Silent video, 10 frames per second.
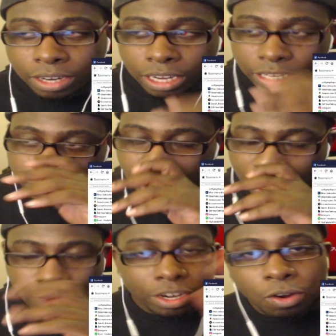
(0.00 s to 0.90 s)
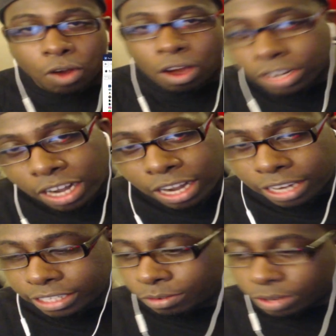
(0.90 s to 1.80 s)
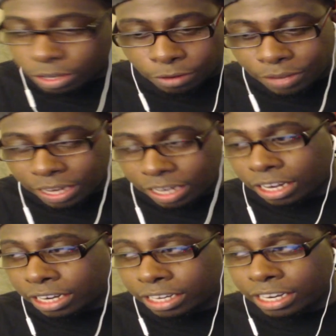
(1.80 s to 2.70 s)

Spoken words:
so I want to go all the cons. I want to go to VidCon.